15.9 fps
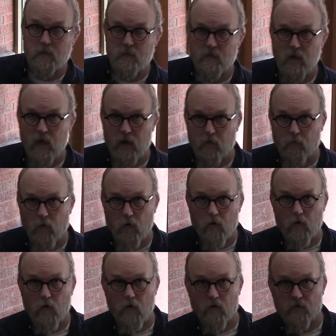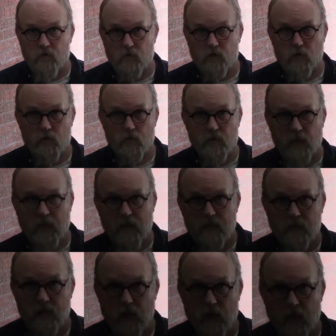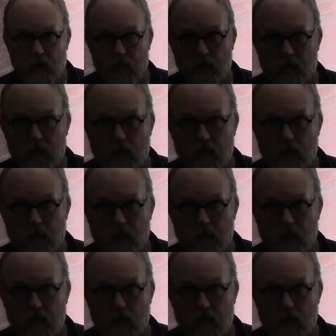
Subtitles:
It's not a part of the church that gets a